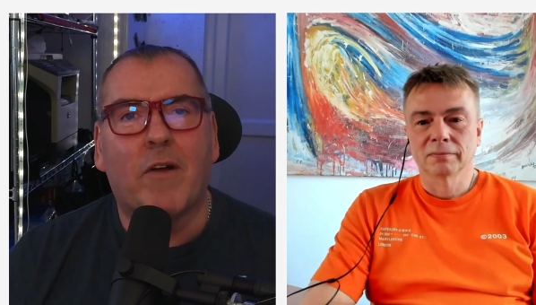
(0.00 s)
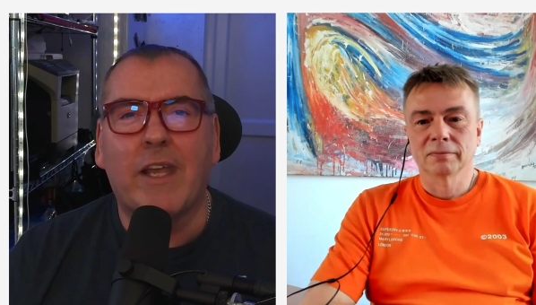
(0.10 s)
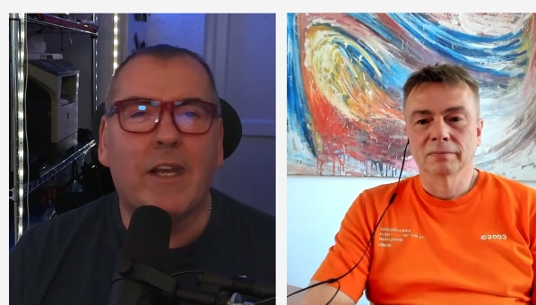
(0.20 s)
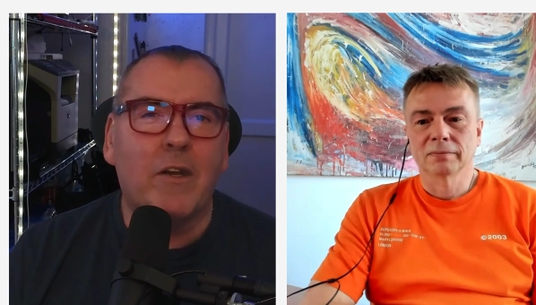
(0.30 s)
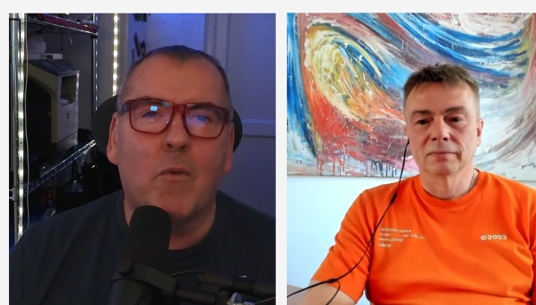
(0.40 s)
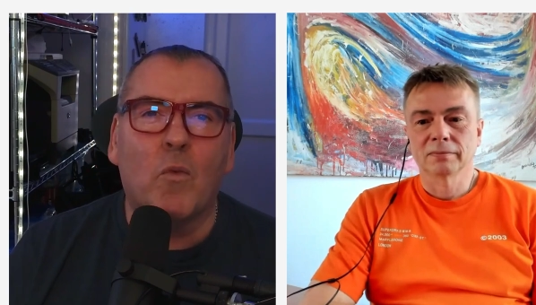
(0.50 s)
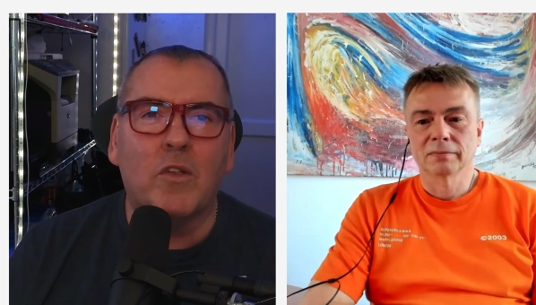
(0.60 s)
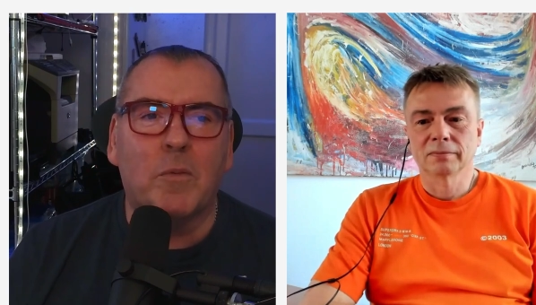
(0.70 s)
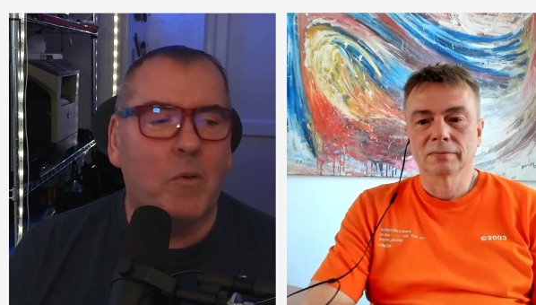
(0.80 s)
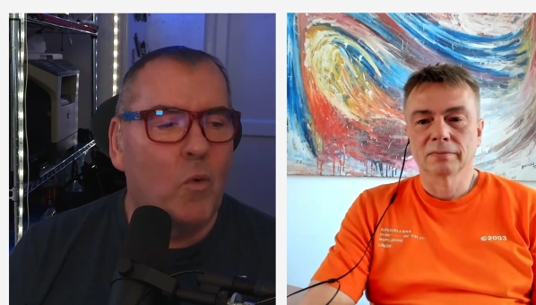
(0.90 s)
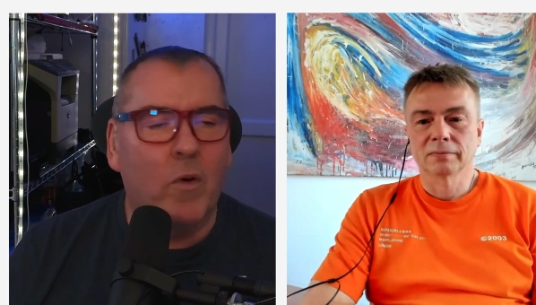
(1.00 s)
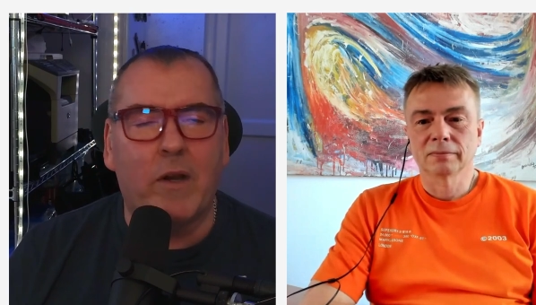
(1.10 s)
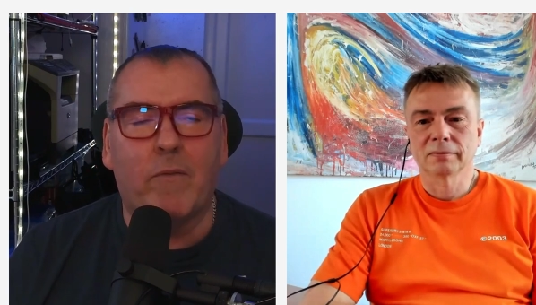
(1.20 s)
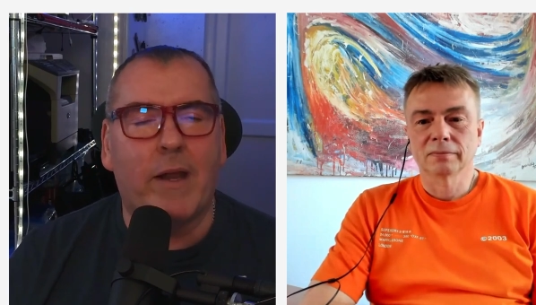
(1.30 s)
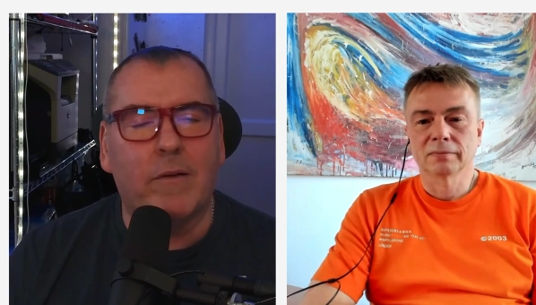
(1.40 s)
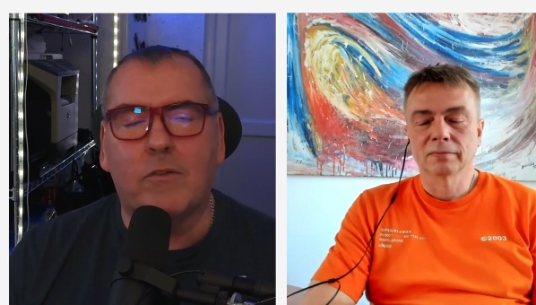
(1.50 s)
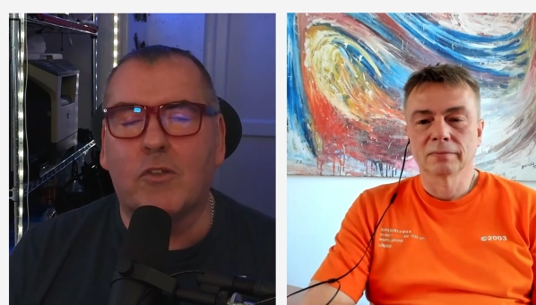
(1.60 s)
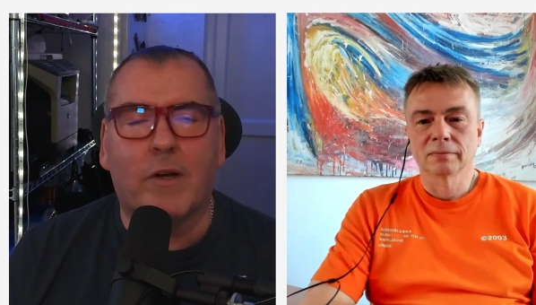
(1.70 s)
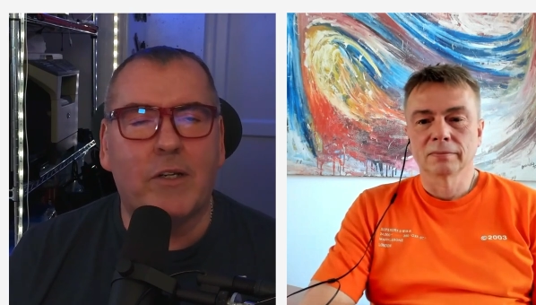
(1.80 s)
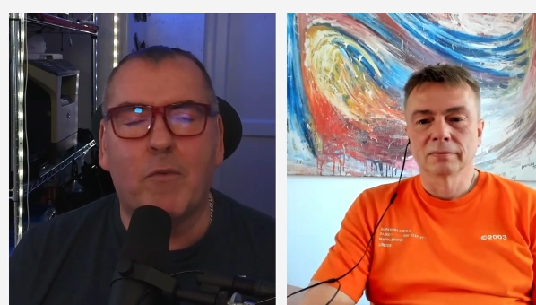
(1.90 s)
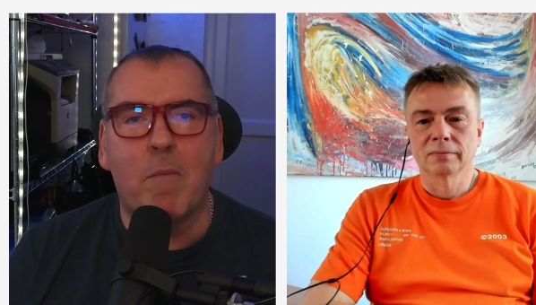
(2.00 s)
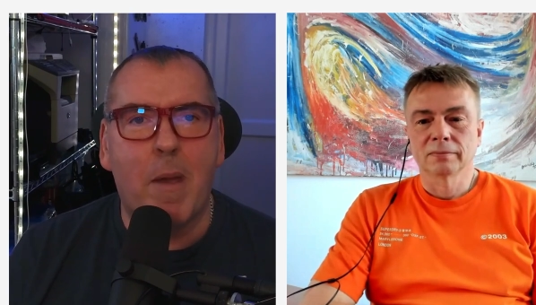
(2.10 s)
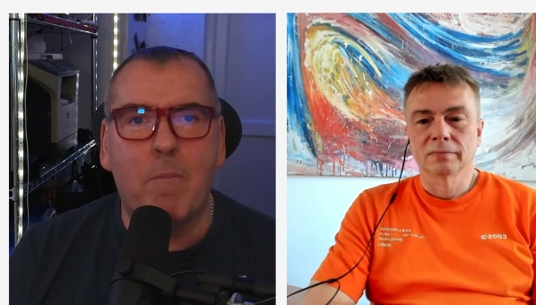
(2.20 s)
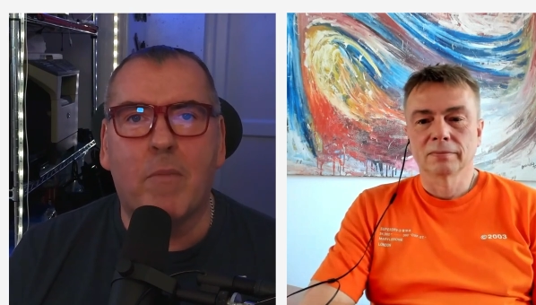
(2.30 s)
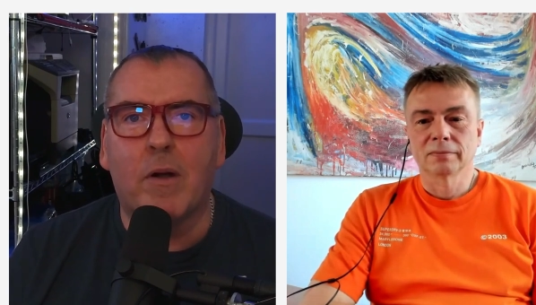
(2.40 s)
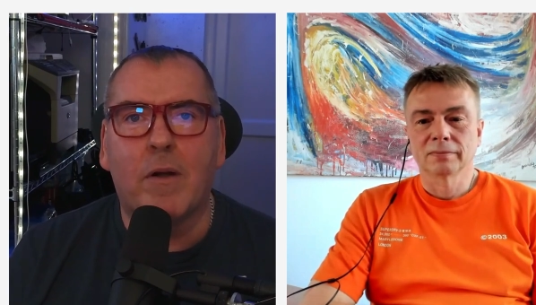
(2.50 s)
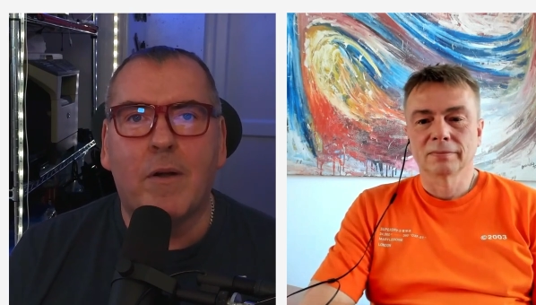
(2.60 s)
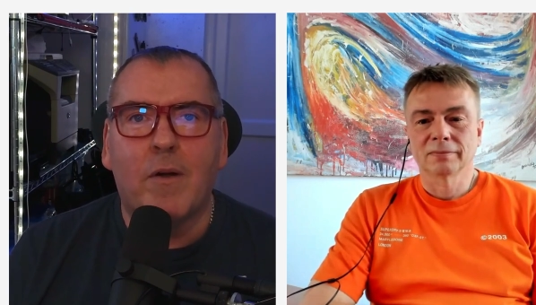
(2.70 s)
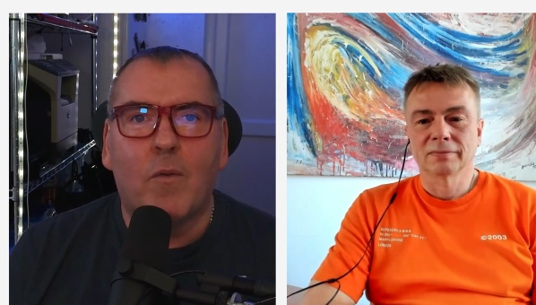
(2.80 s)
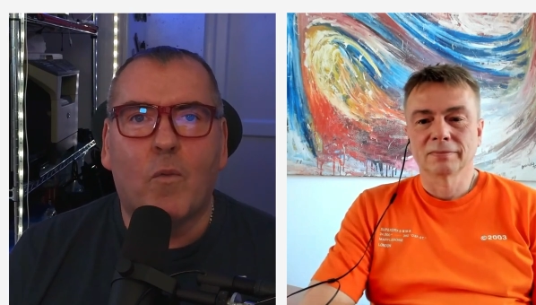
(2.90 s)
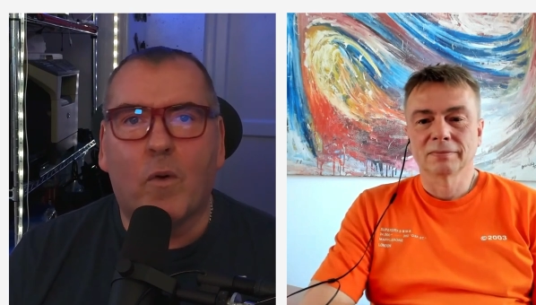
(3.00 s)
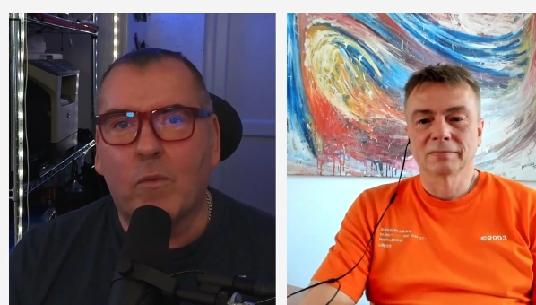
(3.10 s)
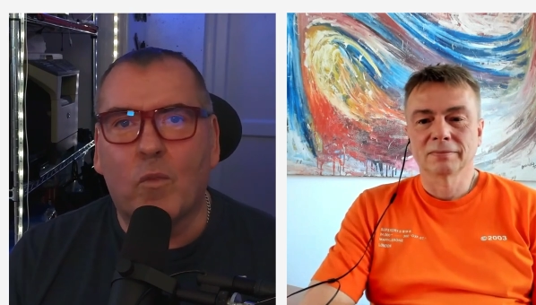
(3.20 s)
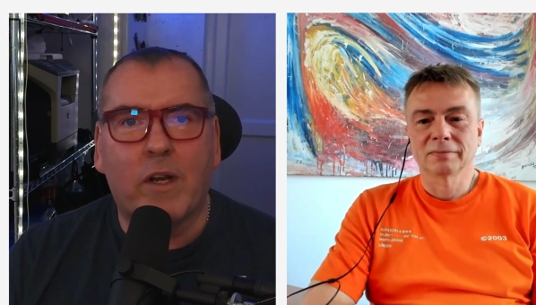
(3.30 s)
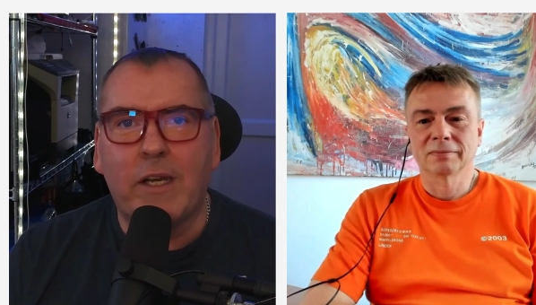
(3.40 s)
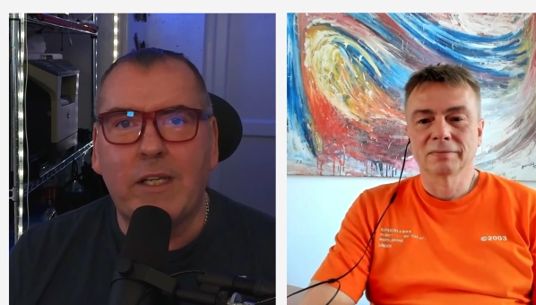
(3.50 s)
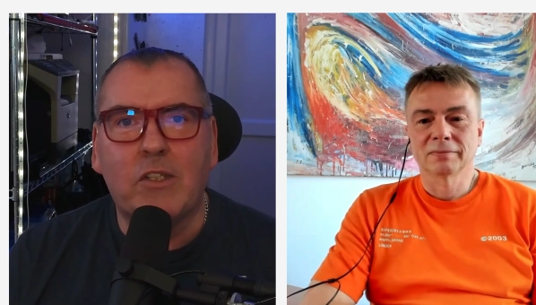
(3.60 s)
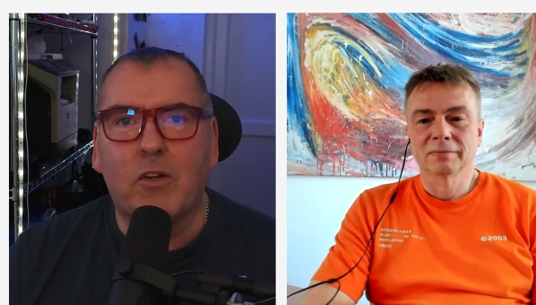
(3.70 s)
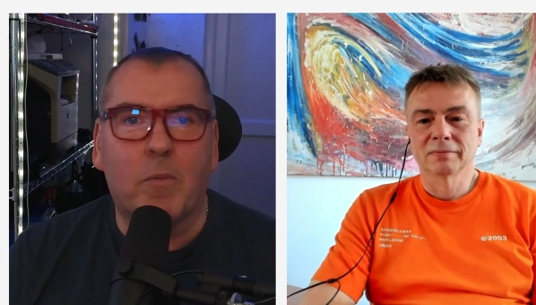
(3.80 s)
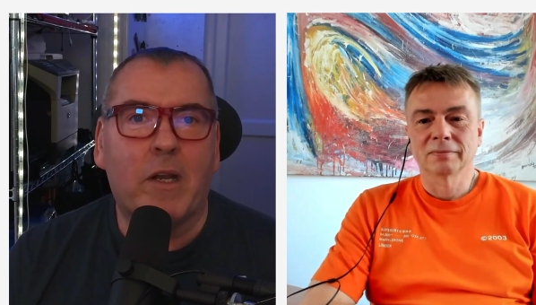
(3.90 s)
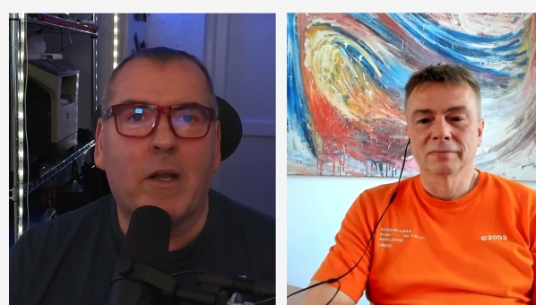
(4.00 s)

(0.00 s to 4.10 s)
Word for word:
Speaker 1: Because again, I don't want to be walking around trying to remember what what I need to do.